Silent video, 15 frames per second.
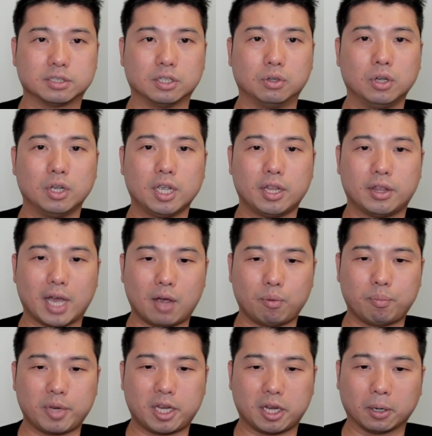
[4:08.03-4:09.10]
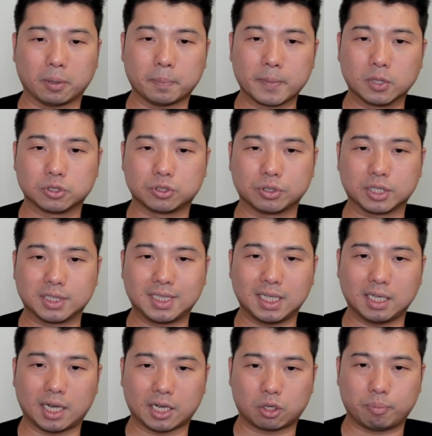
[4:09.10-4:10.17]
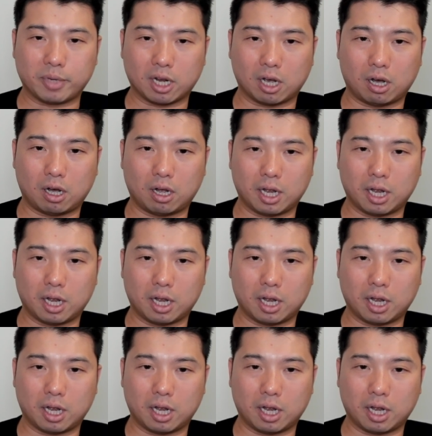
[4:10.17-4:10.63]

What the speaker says: So that would be here. So you can see to be